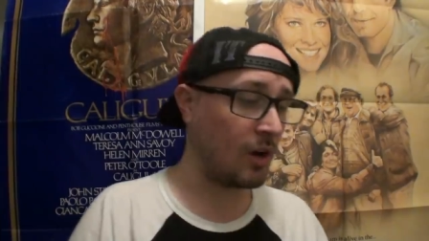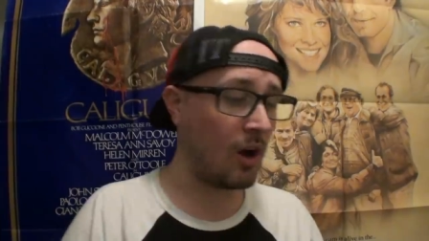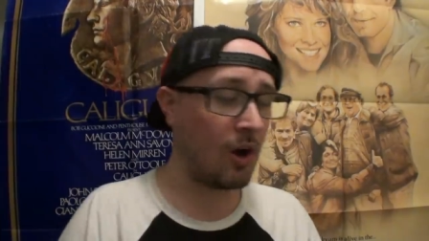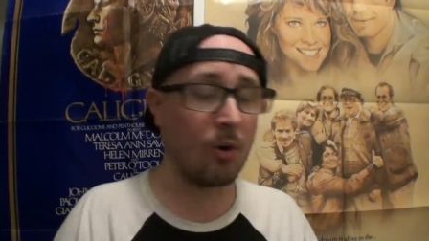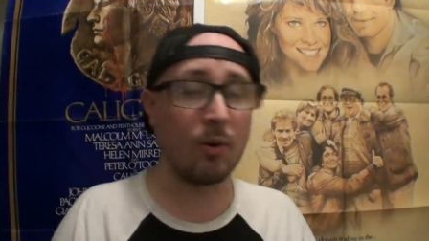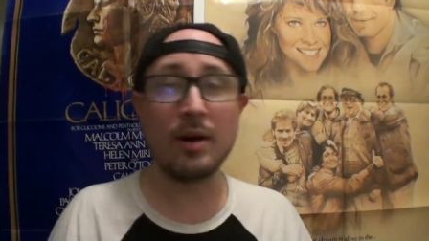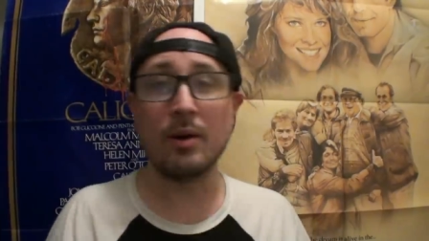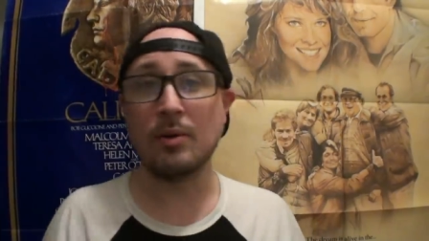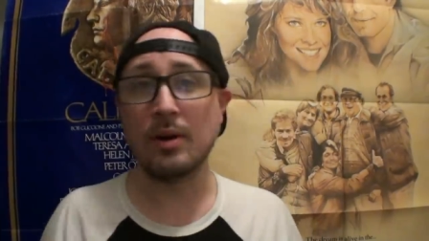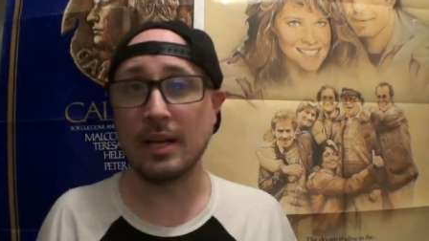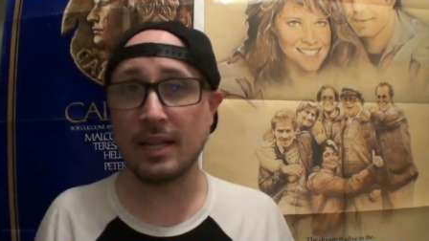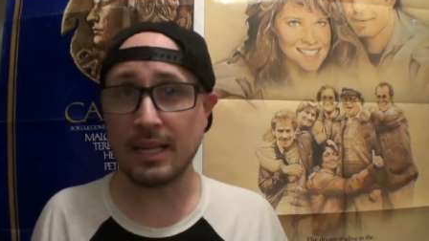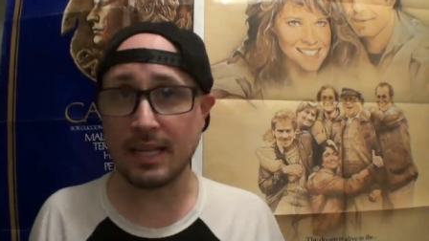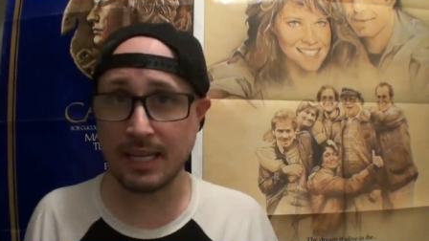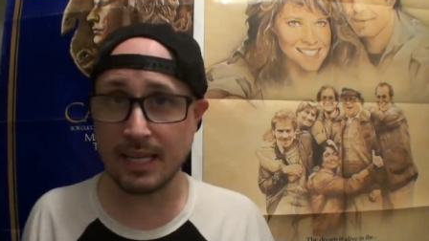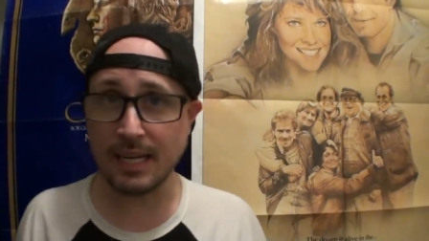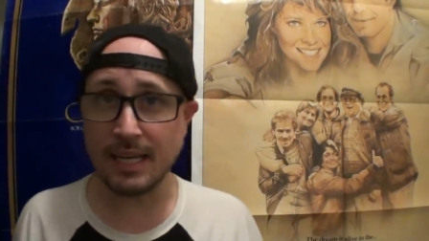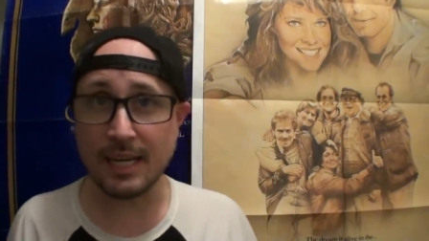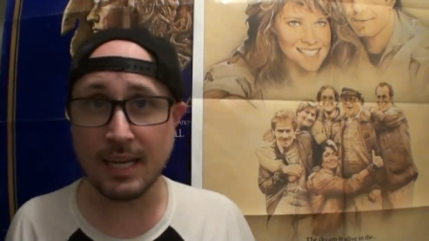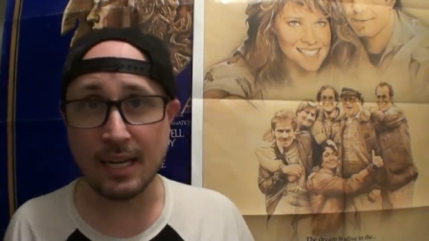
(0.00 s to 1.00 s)
all we really
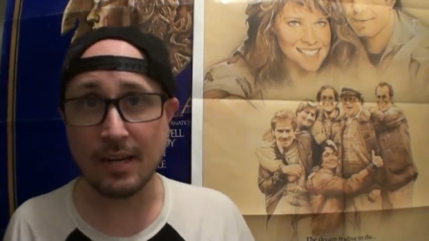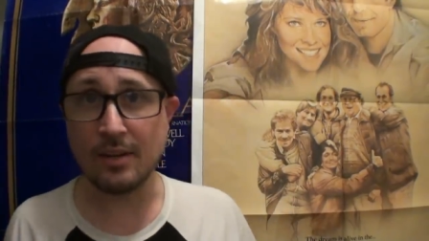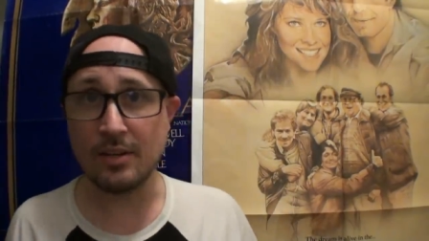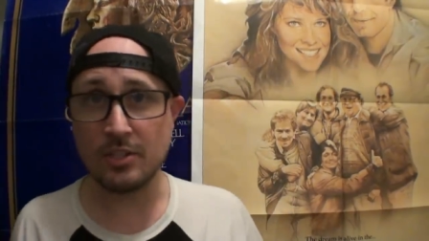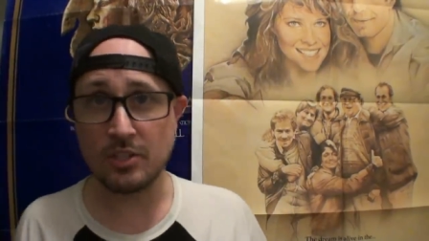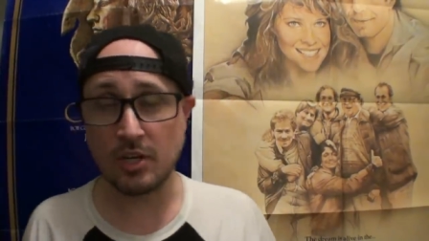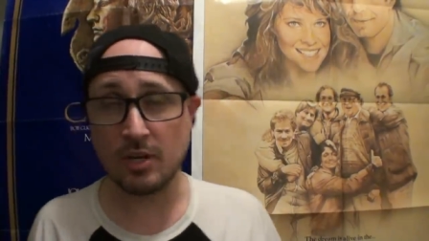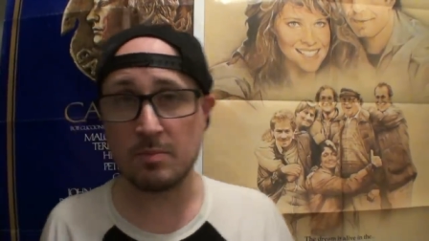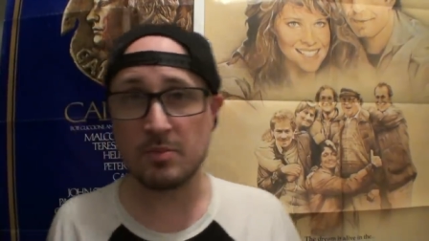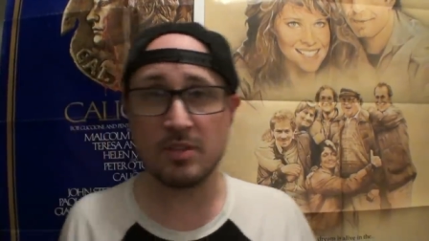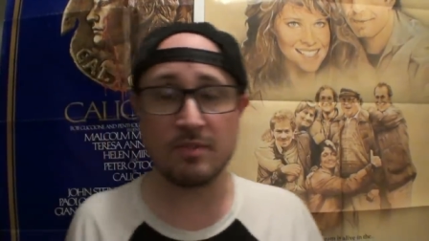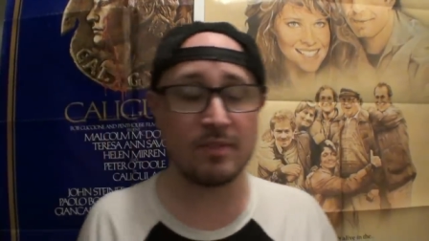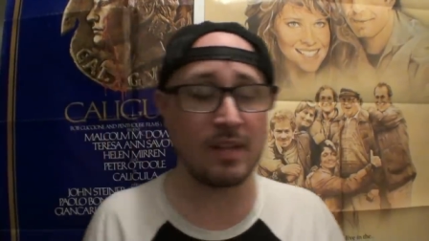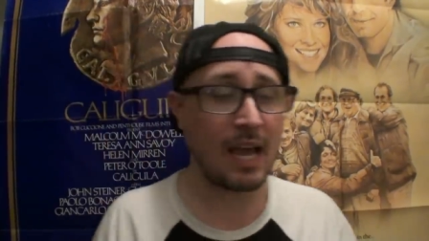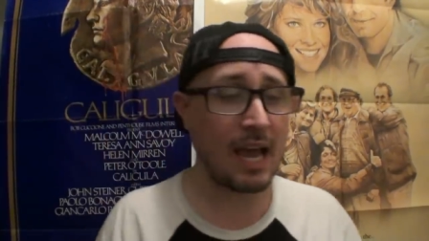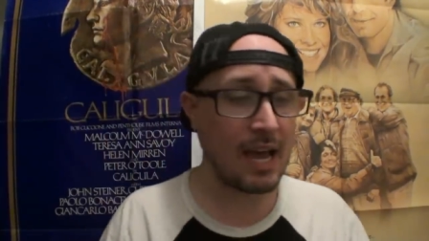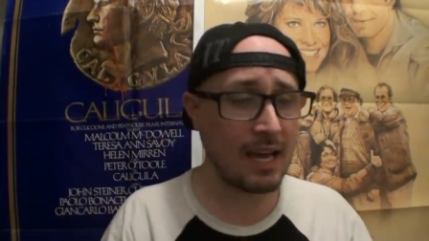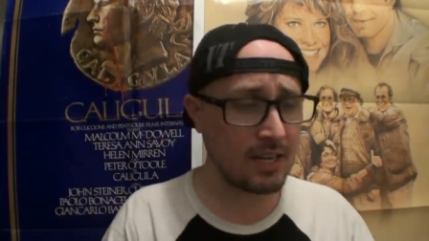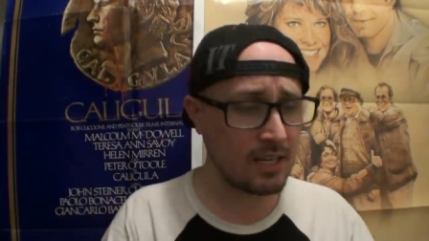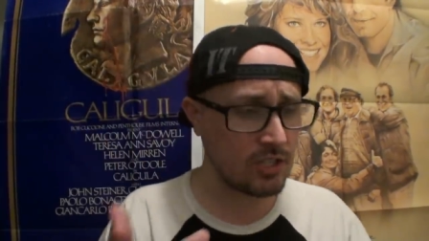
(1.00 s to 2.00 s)
get here in terms of
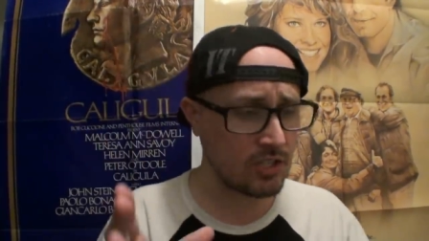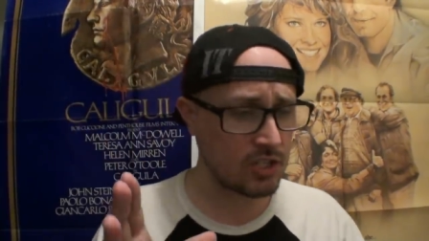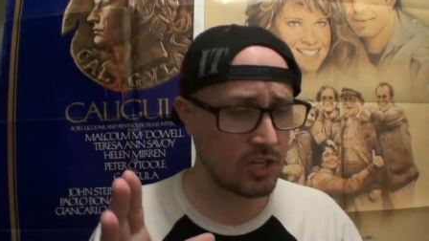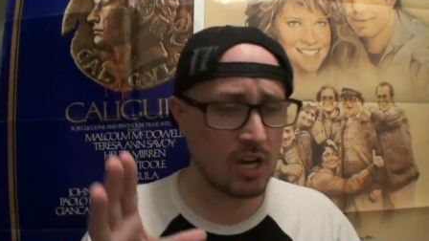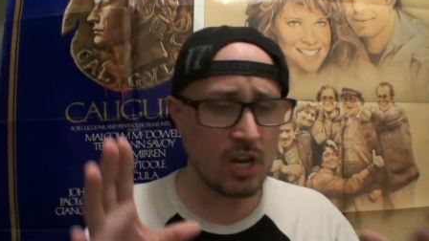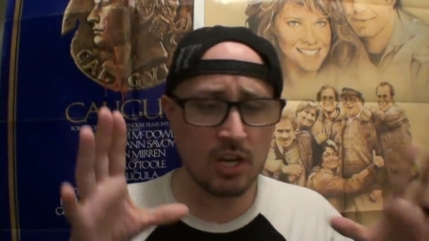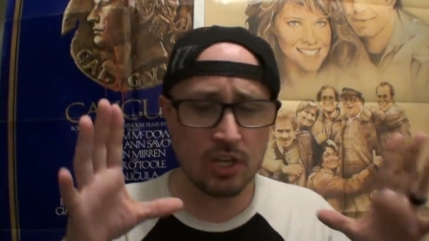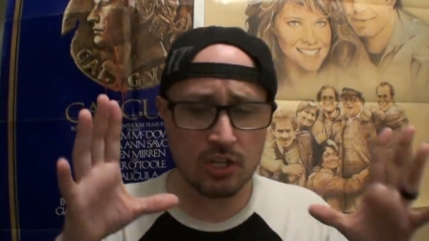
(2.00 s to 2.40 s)
that is